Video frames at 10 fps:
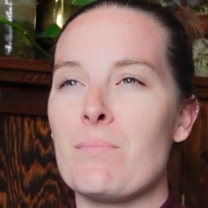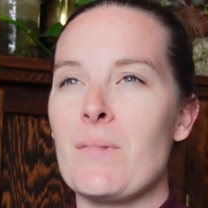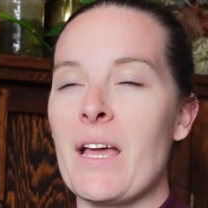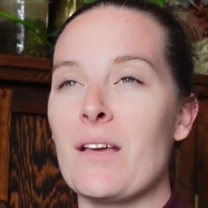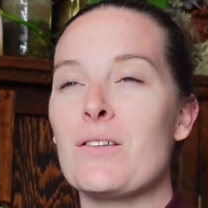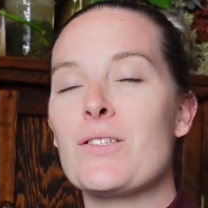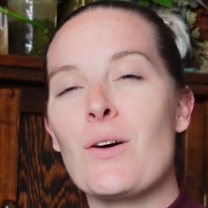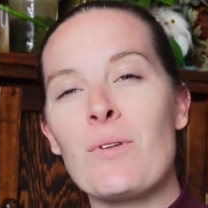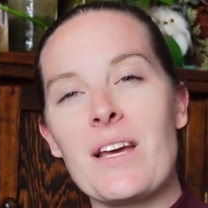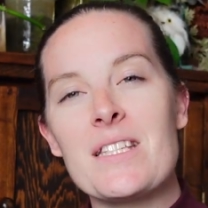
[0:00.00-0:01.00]

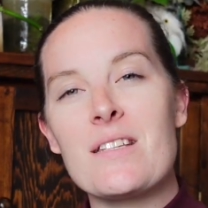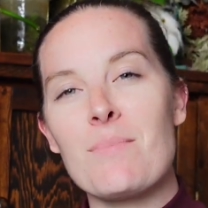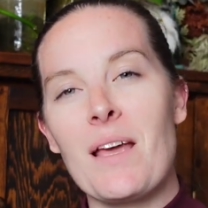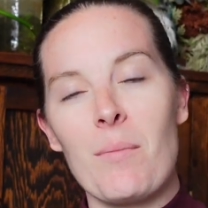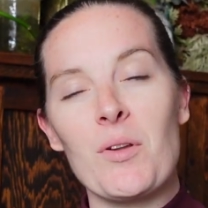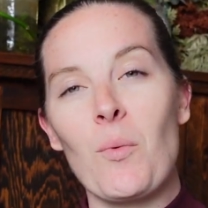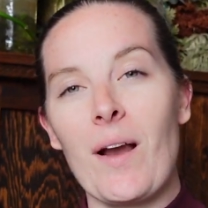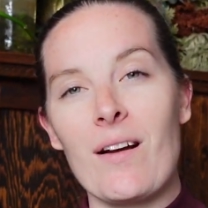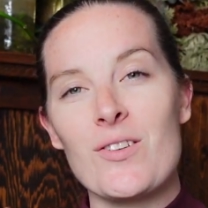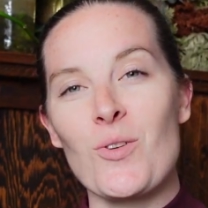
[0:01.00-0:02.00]
nice to be able to
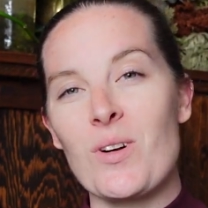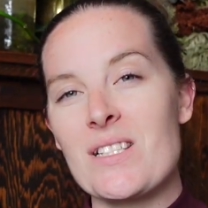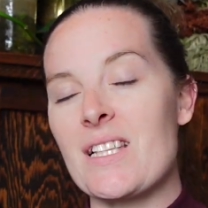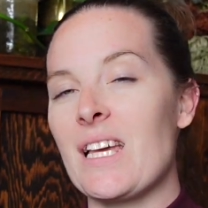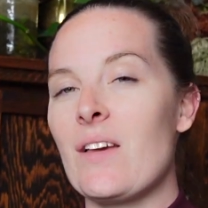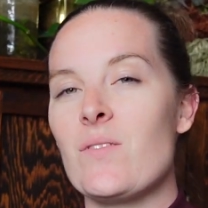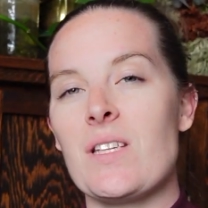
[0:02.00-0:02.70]
wear short sleeves